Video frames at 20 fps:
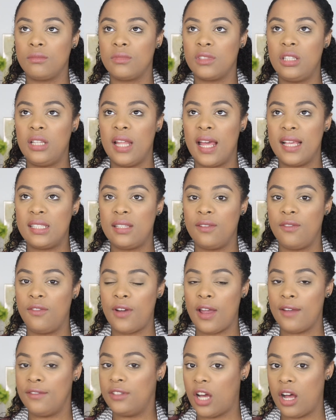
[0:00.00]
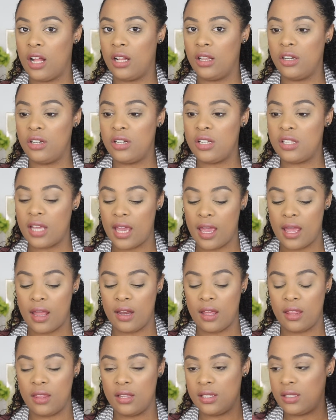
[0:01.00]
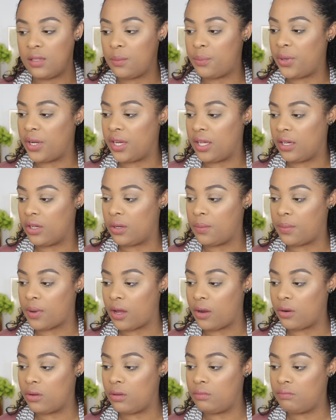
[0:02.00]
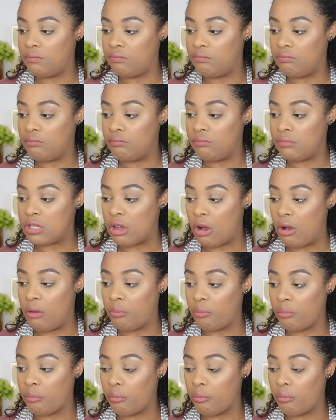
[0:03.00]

less than five dollars and this is a pretty good bottle so